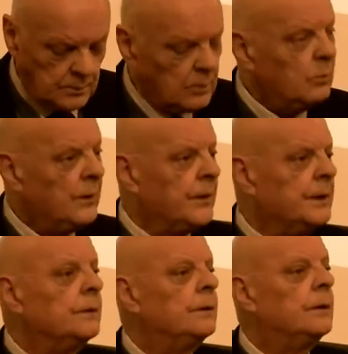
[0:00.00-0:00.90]

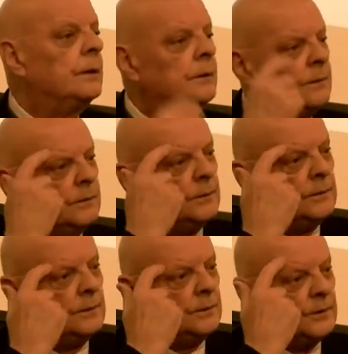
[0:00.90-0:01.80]
within
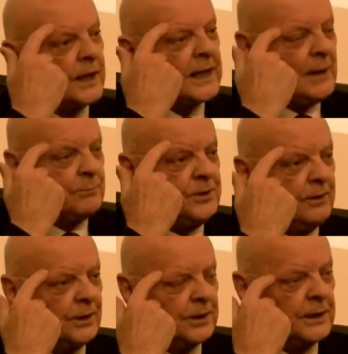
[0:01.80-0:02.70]
the
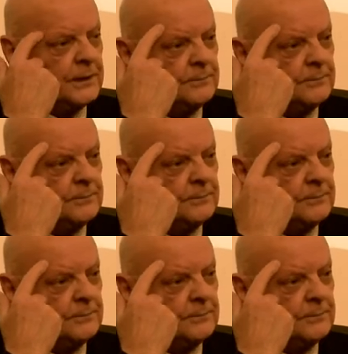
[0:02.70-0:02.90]
captivity.